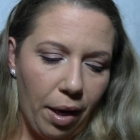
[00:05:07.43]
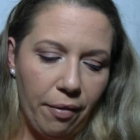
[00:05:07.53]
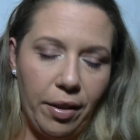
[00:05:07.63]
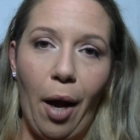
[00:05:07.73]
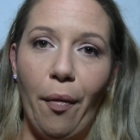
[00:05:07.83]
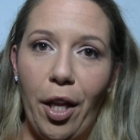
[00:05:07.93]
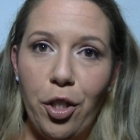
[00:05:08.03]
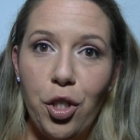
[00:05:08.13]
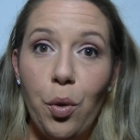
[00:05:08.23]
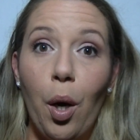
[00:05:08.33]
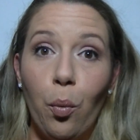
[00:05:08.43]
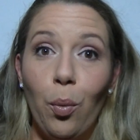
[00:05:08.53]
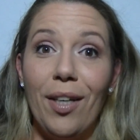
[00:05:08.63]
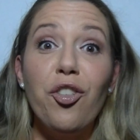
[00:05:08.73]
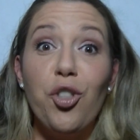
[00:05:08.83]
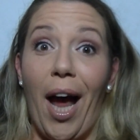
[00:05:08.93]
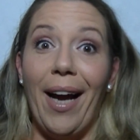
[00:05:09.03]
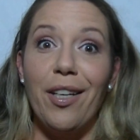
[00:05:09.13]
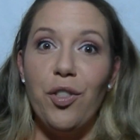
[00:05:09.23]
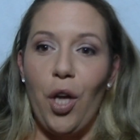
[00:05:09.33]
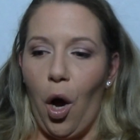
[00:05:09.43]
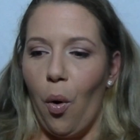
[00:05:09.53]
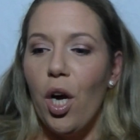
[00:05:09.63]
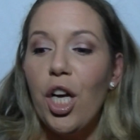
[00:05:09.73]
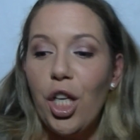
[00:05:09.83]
every now and then do a wrist check so